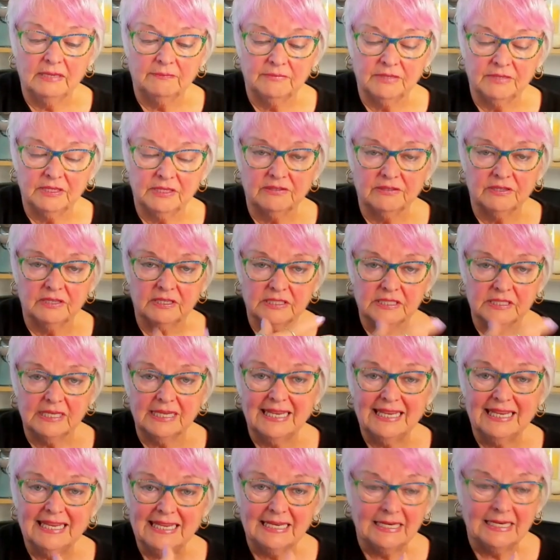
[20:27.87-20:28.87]
There's
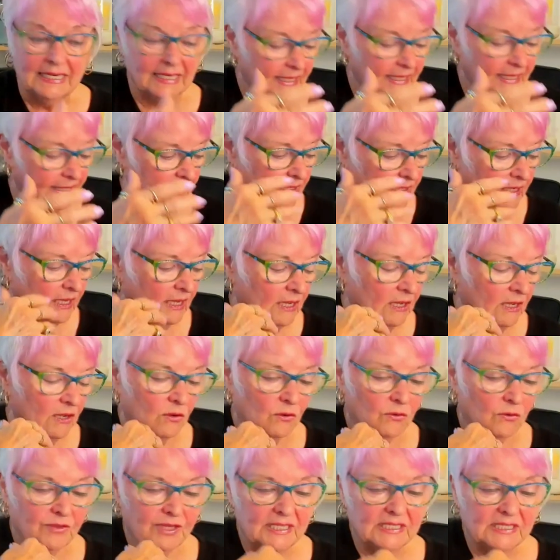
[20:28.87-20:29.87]
healing
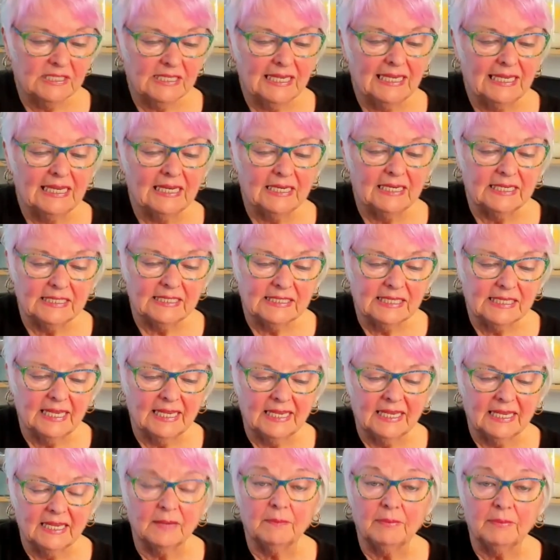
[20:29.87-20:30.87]

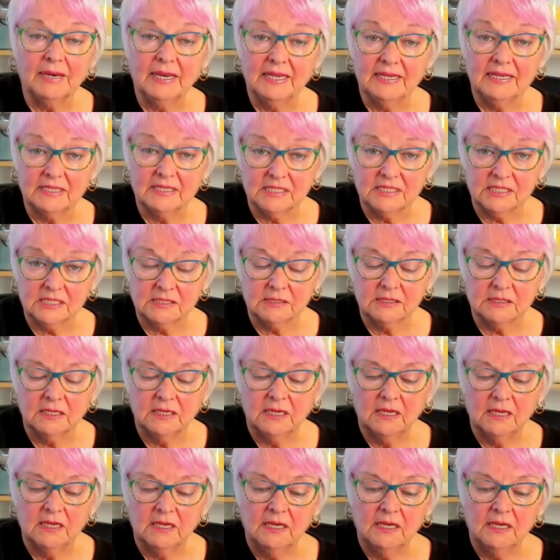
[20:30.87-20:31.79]
taking place